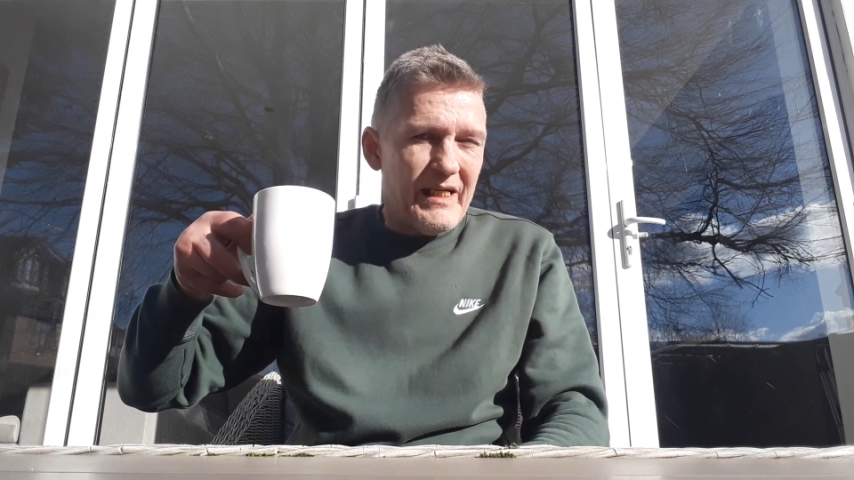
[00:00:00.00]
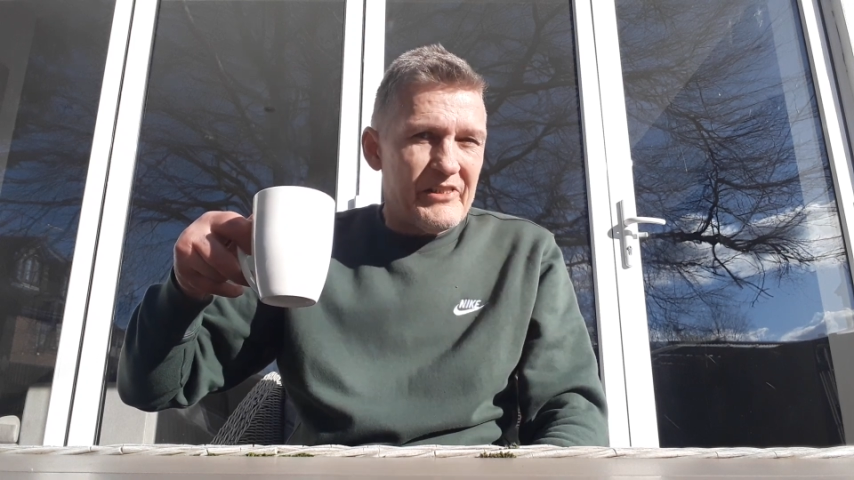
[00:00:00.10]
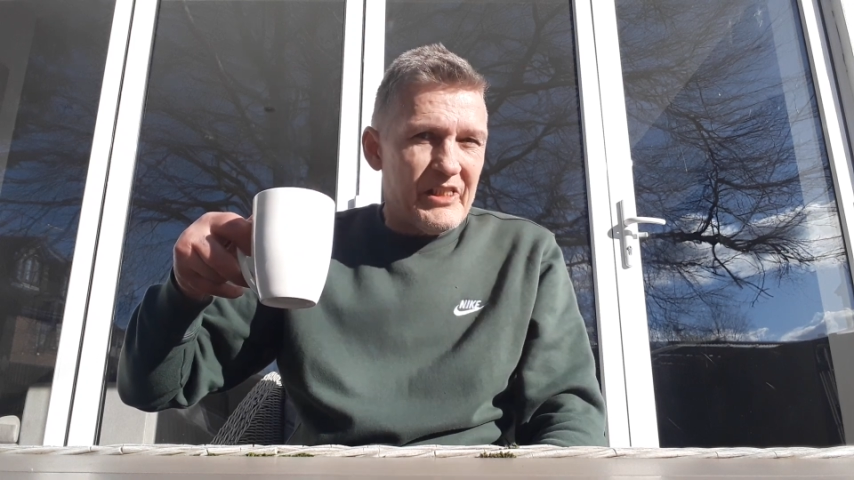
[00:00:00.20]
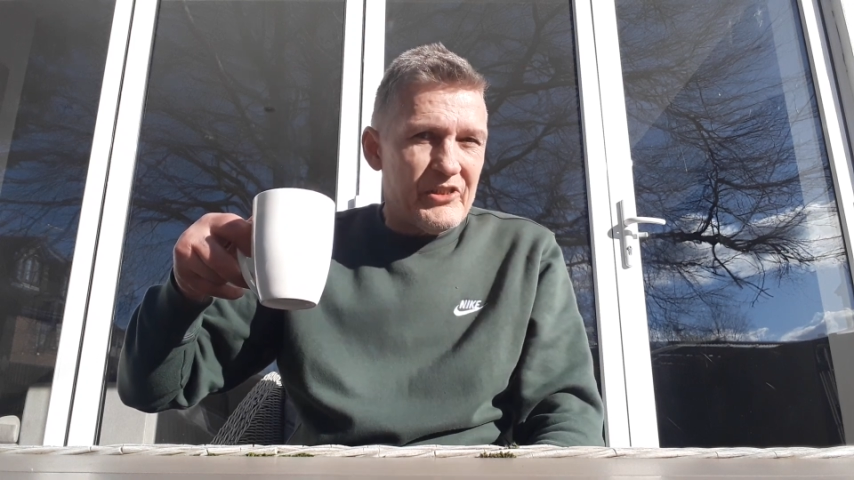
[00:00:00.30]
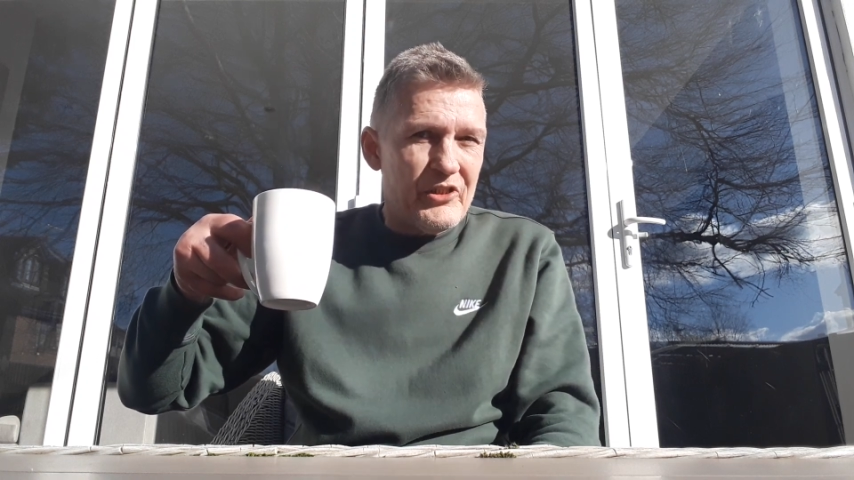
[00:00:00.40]

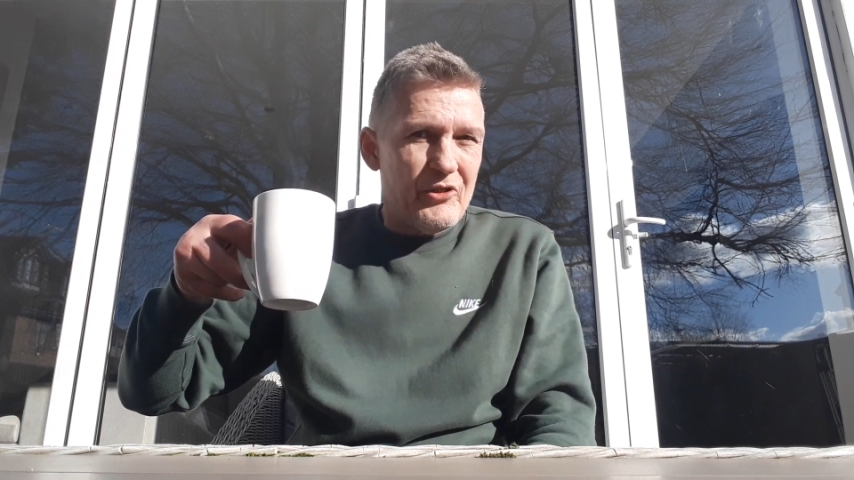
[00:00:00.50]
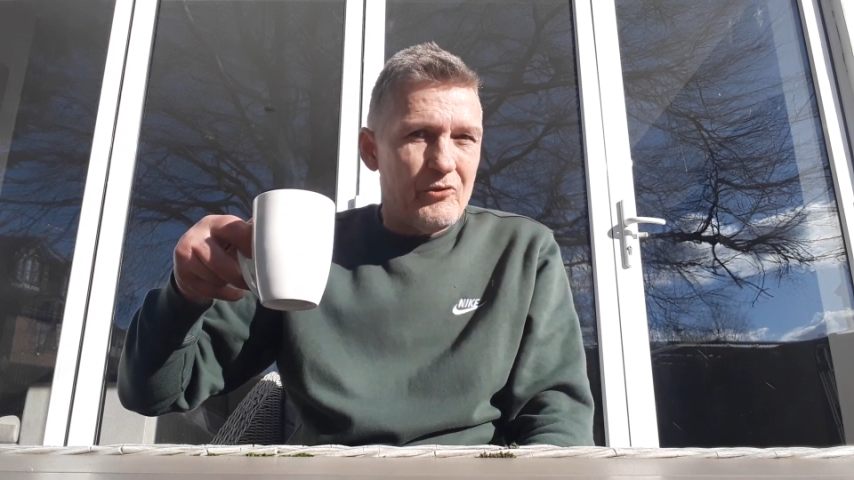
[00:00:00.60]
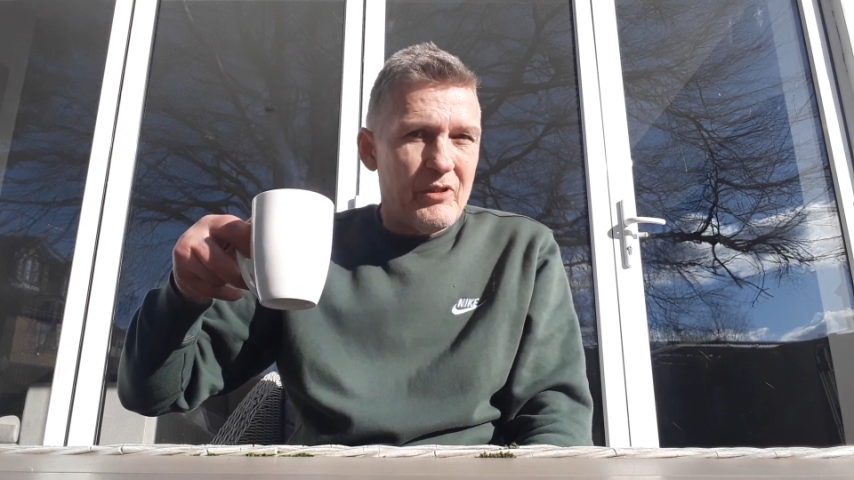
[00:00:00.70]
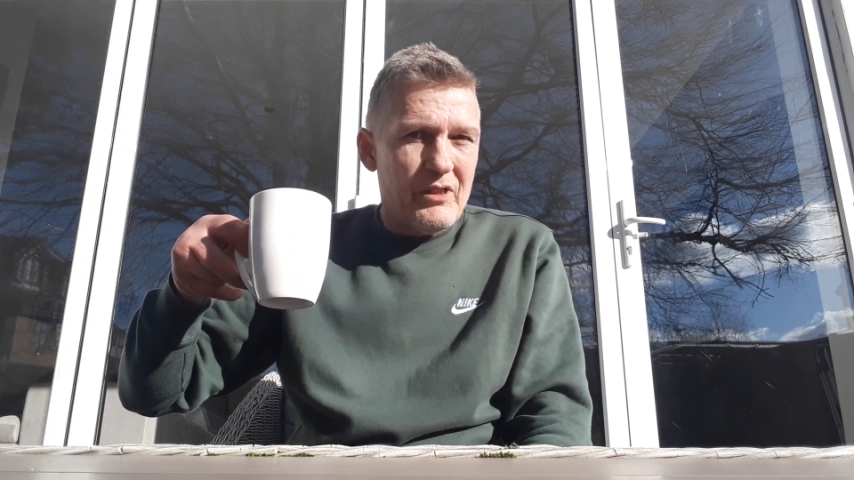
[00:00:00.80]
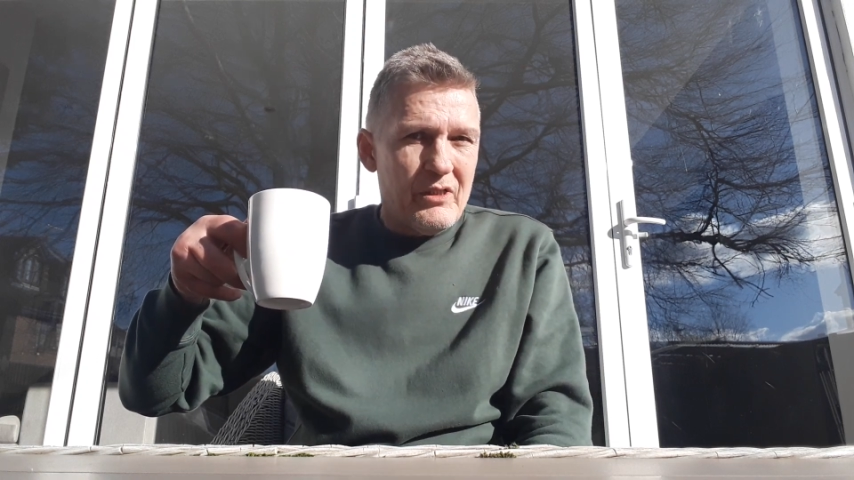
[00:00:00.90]

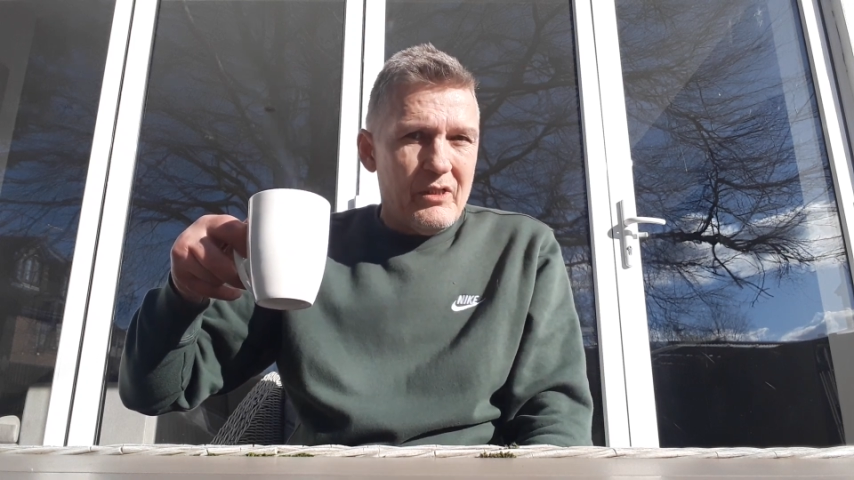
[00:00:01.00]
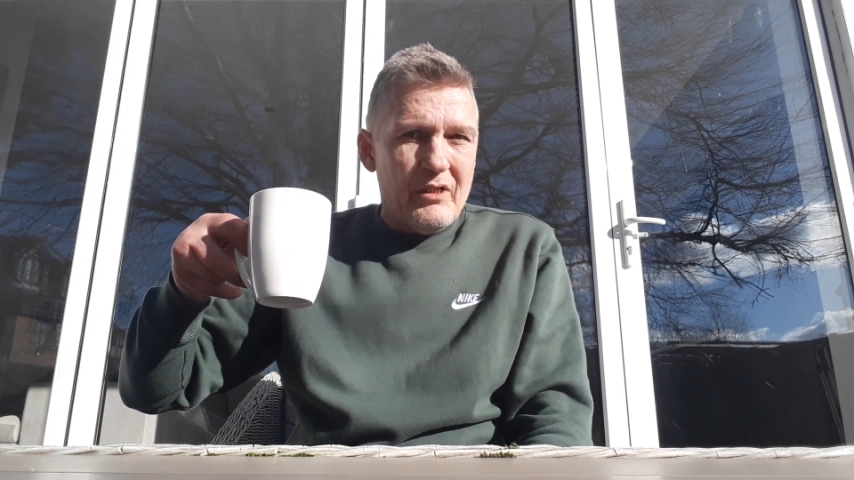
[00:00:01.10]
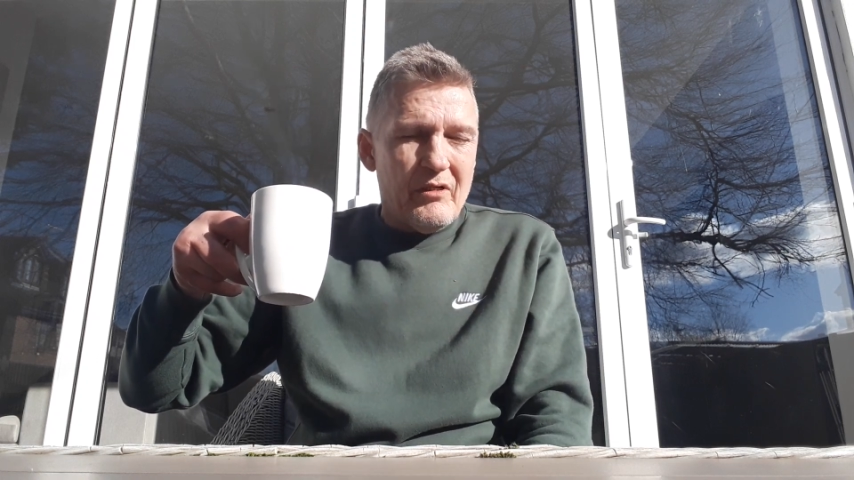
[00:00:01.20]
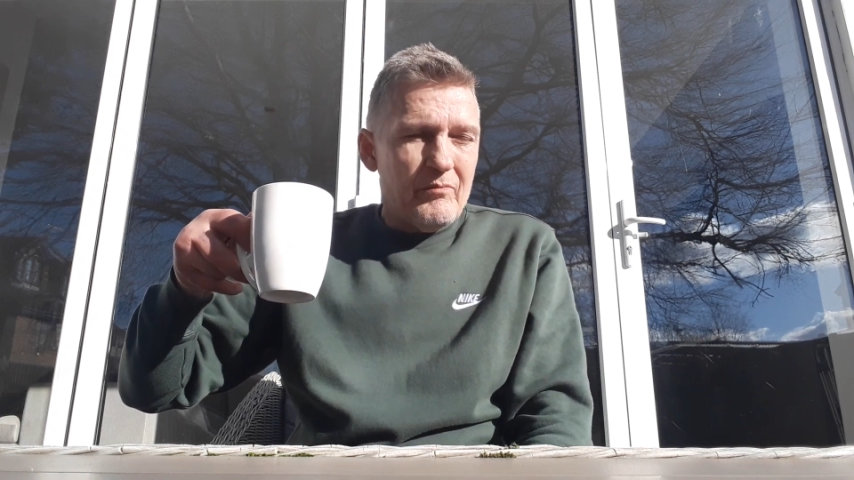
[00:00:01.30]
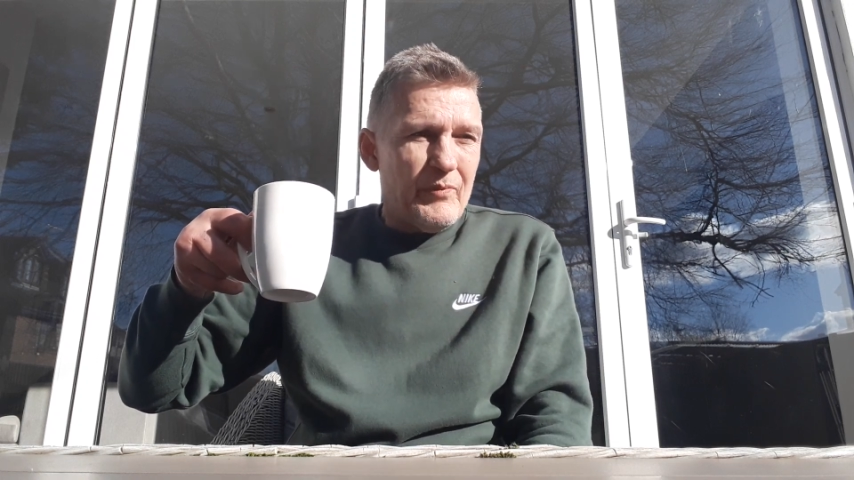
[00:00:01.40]
HSU
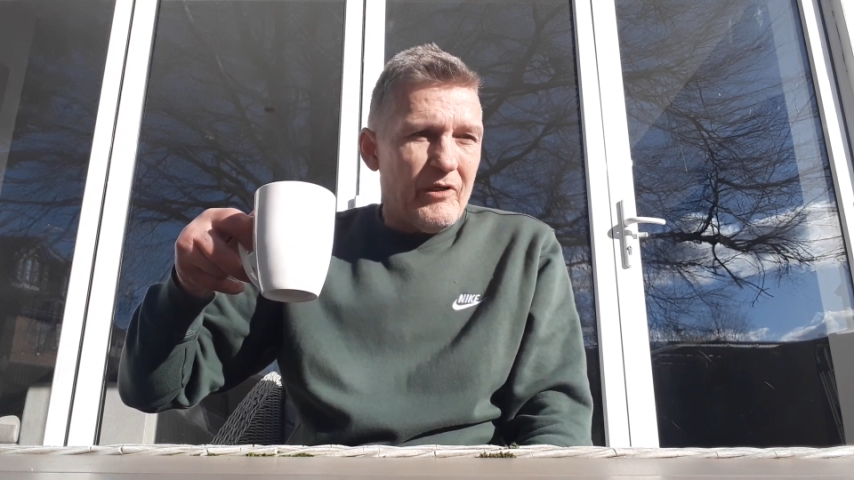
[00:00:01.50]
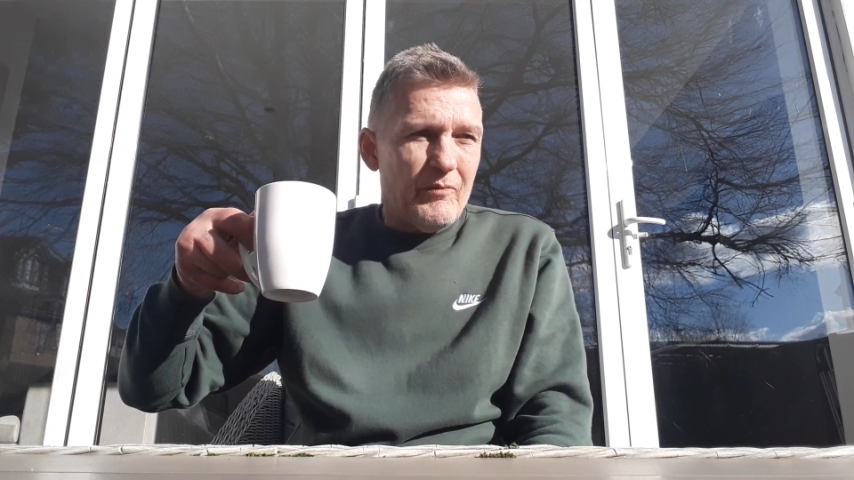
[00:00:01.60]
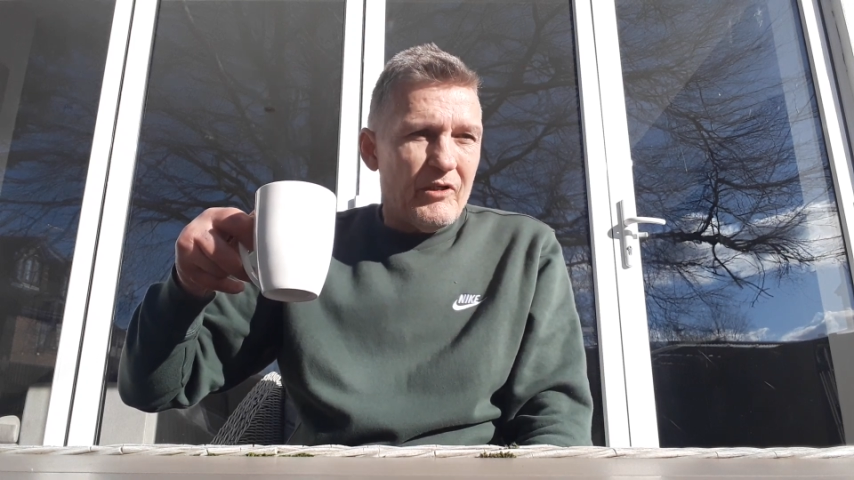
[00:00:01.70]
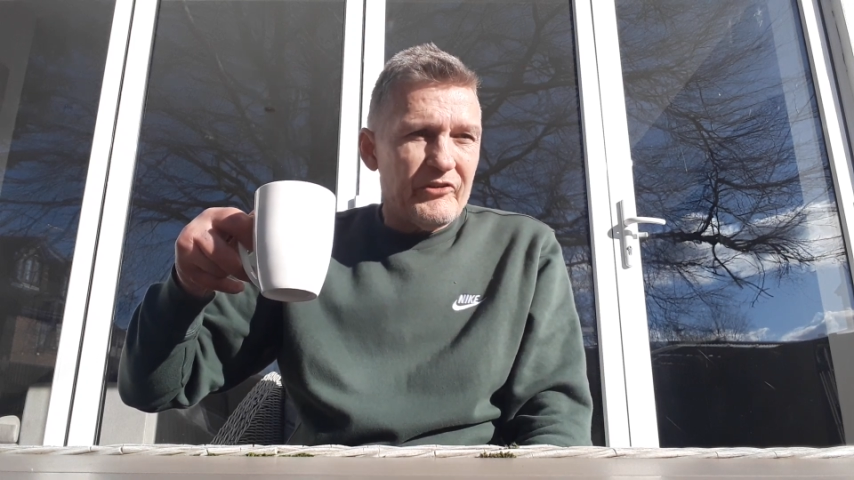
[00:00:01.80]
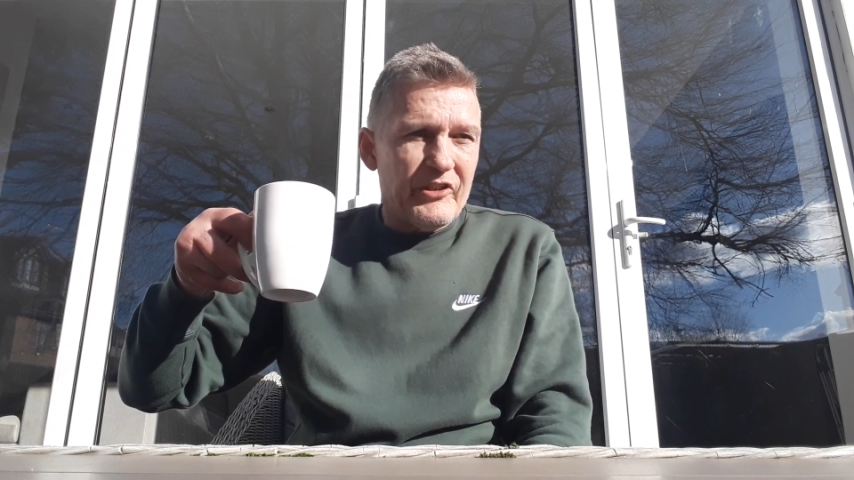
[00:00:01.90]
on
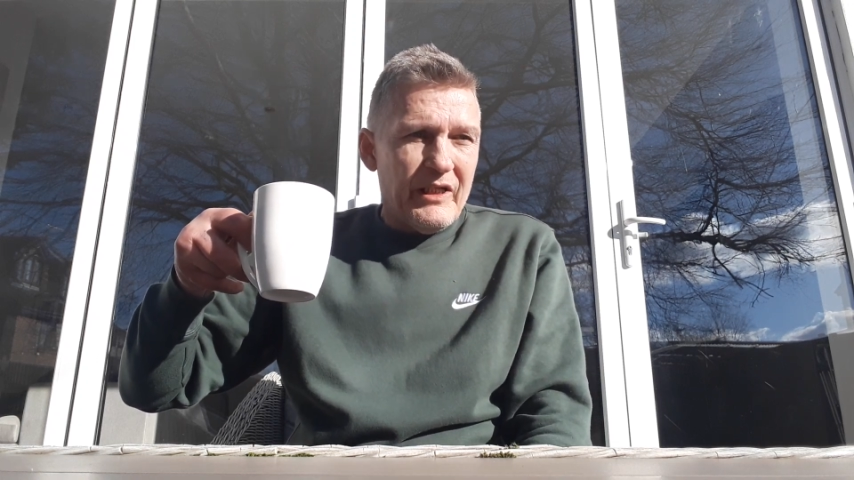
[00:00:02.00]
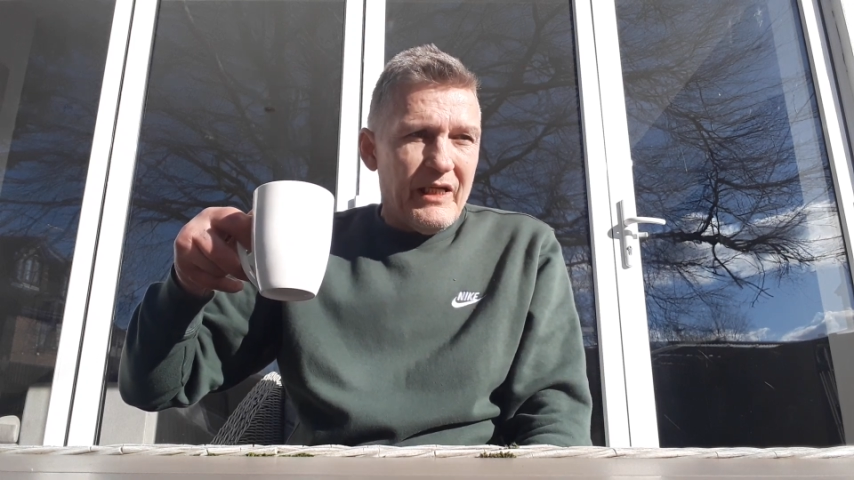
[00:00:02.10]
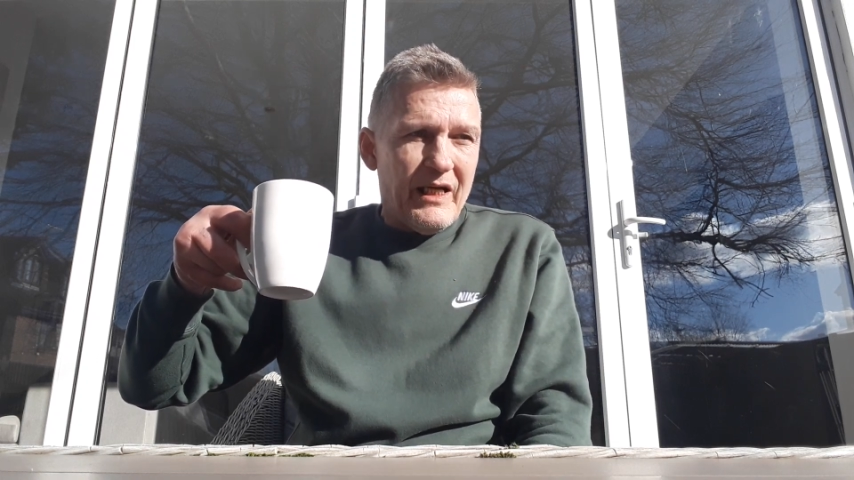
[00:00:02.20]
Belmarsh,